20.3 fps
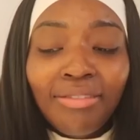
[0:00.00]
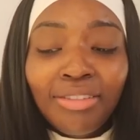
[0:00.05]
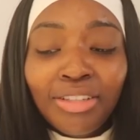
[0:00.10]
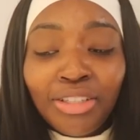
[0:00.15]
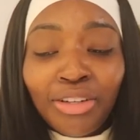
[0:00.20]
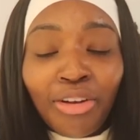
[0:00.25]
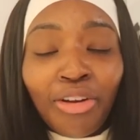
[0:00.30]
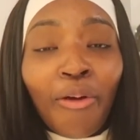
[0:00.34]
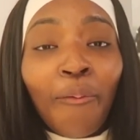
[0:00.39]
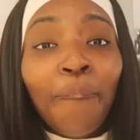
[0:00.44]

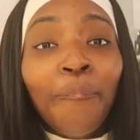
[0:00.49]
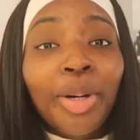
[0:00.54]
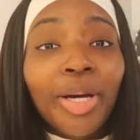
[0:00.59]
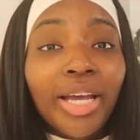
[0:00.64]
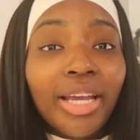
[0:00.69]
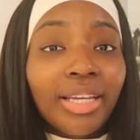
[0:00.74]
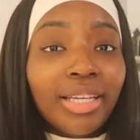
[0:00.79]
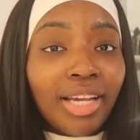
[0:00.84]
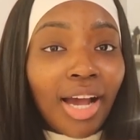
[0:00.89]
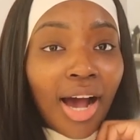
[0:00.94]
really don't know.
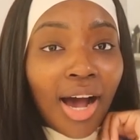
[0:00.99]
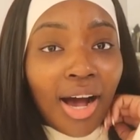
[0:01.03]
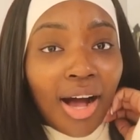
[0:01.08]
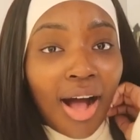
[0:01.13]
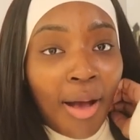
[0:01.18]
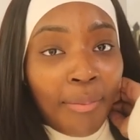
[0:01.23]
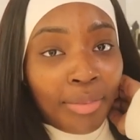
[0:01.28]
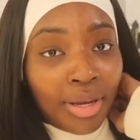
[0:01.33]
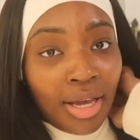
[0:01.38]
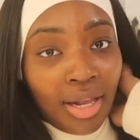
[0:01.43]
But
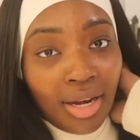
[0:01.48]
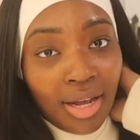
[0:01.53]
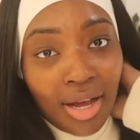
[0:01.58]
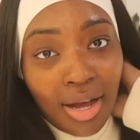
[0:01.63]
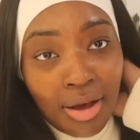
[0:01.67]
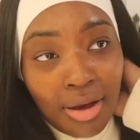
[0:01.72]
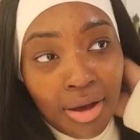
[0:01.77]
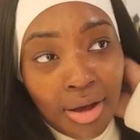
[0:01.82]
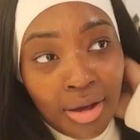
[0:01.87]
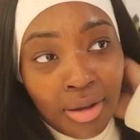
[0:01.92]
y'all, I'm gonna
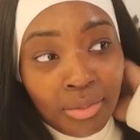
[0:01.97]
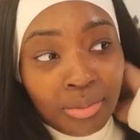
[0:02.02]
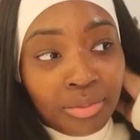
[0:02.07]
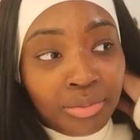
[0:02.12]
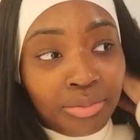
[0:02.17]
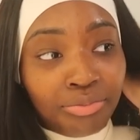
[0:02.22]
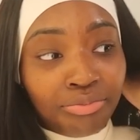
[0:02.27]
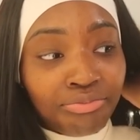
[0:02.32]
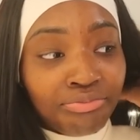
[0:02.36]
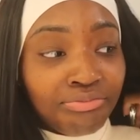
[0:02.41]

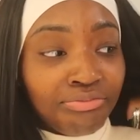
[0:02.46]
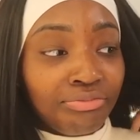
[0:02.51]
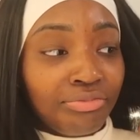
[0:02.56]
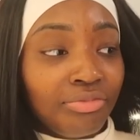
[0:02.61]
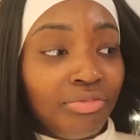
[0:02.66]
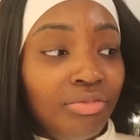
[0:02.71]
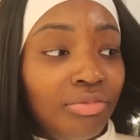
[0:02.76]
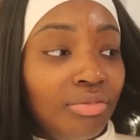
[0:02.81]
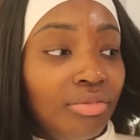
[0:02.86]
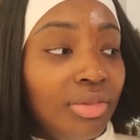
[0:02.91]
um
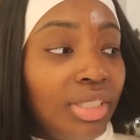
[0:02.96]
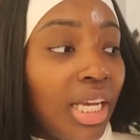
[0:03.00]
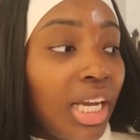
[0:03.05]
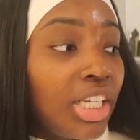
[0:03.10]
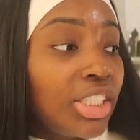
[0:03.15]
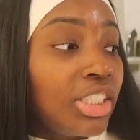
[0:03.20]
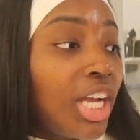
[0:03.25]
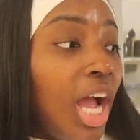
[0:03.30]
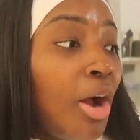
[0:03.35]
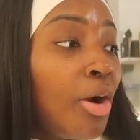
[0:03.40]
take
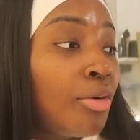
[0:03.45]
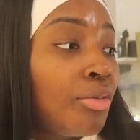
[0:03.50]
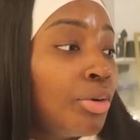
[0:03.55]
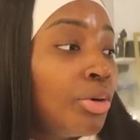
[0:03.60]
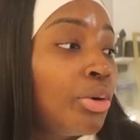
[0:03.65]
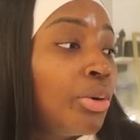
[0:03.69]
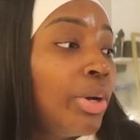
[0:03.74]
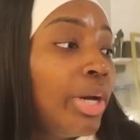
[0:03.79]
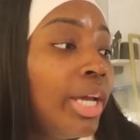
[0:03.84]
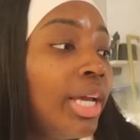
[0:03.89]
a shower
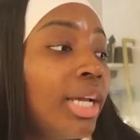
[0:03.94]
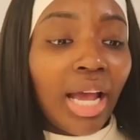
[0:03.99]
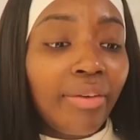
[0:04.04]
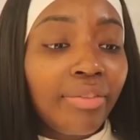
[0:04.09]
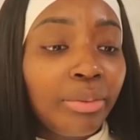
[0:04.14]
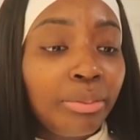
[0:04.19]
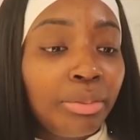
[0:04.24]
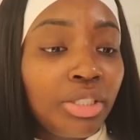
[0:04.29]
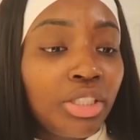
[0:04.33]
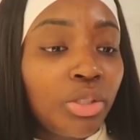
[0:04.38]
real quick. I
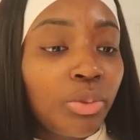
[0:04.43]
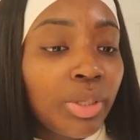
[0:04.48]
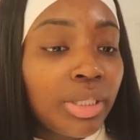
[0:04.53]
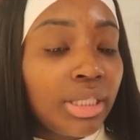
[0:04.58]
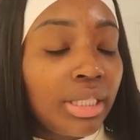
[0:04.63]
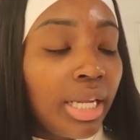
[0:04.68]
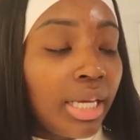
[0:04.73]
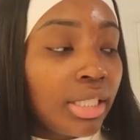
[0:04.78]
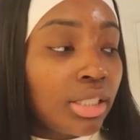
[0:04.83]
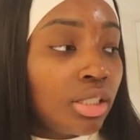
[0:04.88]
have to bleach away
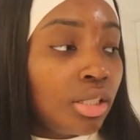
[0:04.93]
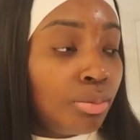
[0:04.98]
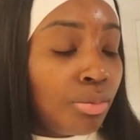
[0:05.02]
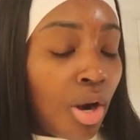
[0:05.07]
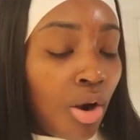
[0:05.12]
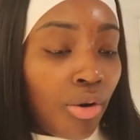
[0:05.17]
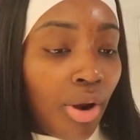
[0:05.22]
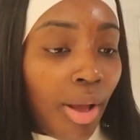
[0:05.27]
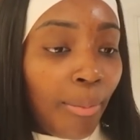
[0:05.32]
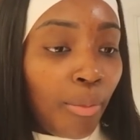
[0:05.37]
tonight because
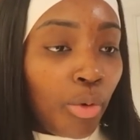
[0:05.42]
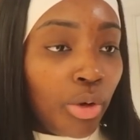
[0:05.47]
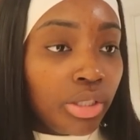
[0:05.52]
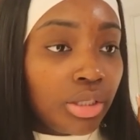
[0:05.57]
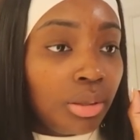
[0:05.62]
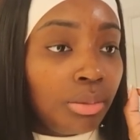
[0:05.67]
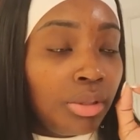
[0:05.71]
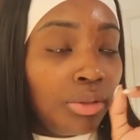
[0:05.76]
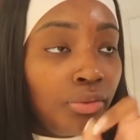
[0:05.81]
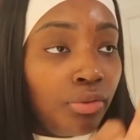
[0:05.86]
tomorrow I'm
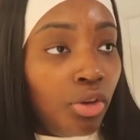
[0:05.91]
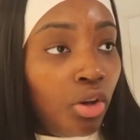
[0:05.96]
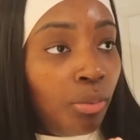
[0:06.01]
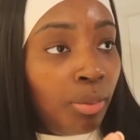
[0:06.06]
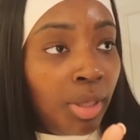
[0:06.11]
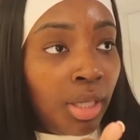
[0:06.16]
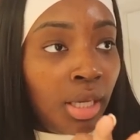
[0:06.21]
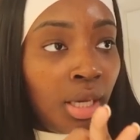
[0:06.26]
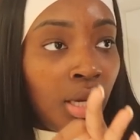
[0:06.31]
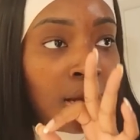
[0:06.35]
going to be
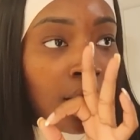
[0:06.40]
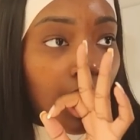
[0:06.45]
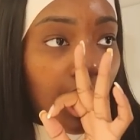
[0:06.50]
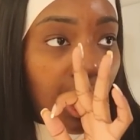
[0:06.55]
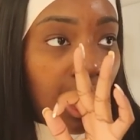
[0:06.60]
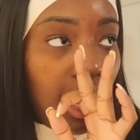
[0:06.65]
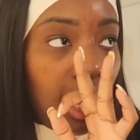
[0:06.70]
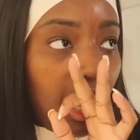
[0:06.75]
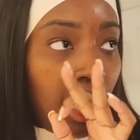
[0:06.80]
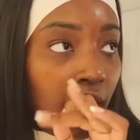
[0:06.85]
filming.
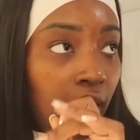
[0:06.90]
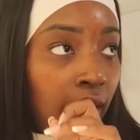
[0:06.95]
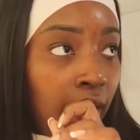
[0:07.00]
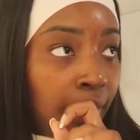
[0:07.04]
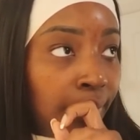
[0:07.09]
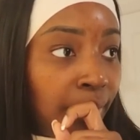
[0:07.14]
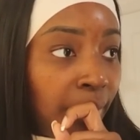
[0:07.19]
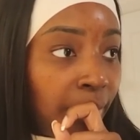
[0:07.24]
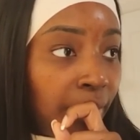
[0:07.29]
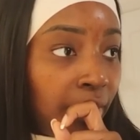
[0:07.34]

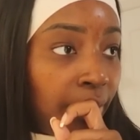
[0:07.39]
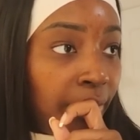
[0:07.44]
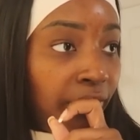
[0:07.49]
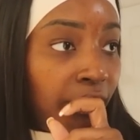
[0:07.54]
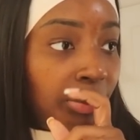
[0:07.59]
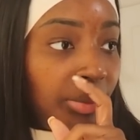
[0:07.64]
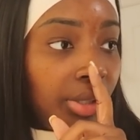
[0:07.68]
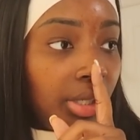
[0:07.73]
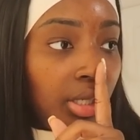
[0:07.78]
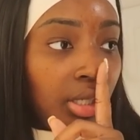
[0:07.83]
Um, I'm gonna be
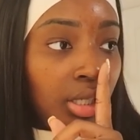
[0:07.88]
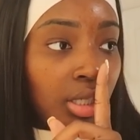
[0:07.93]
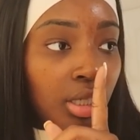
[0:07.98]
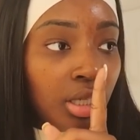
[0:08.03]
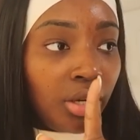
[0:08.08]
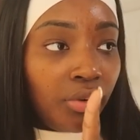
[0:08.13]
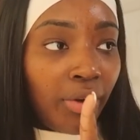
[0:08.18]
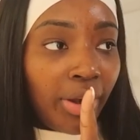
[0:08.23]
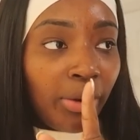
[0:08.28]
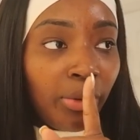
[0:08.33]
filming a
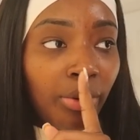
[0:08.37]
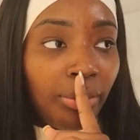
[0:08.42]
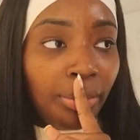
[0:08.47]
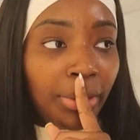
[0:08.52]
get ready with